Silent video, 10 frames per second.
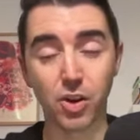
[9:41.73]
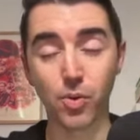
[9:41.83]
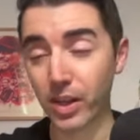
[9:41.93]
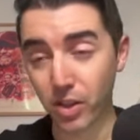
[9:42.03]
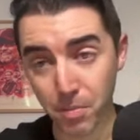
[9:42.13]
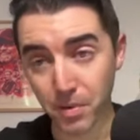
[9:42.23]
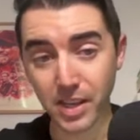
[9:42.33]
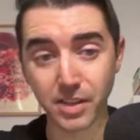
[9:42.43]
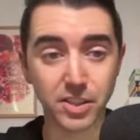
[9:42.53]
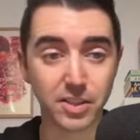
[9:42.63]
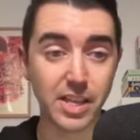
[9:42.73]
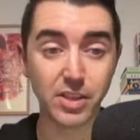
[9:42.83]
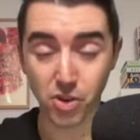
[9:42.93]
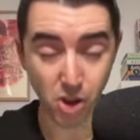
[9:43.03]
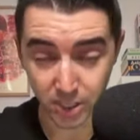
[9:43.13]
Quite a lot of money just in
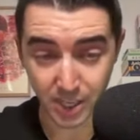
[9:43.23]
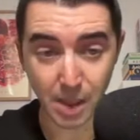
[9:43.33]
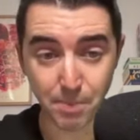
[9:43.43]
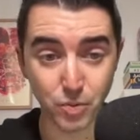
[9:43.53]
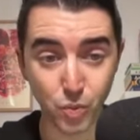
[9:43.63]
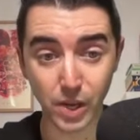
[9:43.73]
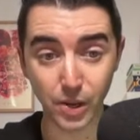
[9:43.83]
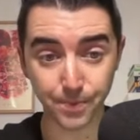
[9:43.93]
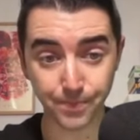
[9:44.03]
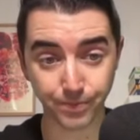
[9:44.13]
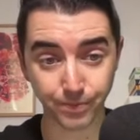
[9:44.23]
the cost cap as well.